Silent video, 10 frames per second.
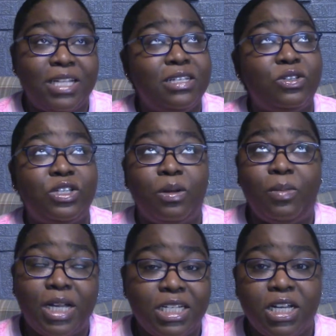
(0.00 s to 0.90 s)
I sell so
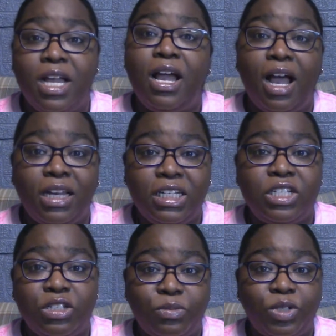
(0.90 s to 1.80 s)
much honey
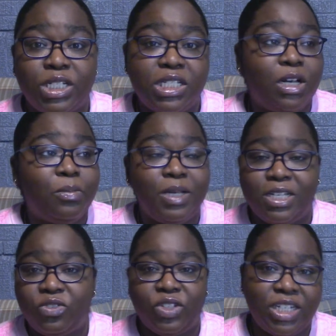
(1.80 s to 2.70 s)
and turmeric soap,
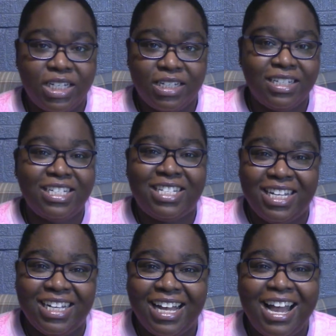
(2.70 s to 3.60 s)
it's ridiculous.
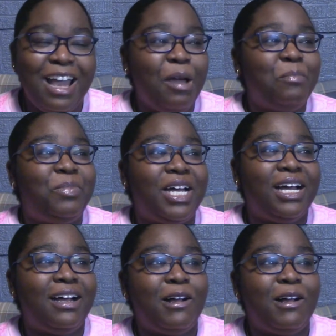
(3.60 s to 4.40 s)
But